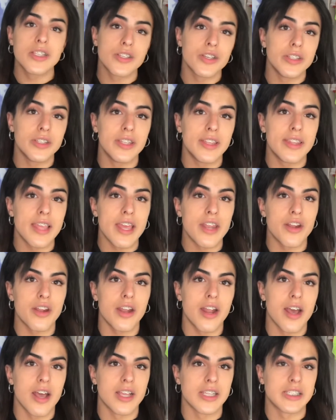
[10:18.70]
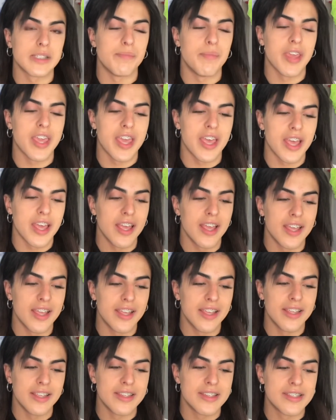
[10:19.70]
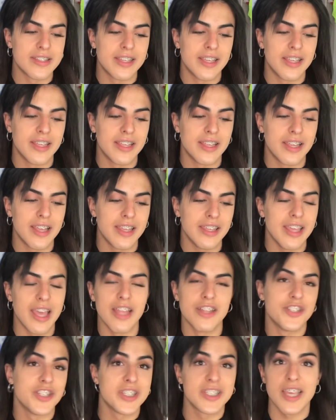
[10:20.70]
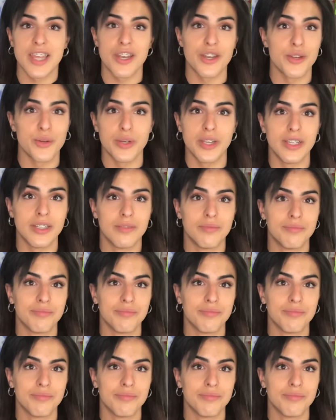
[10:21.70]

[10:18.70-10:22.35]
good that they don't ask because, yeah, I just get annoyed.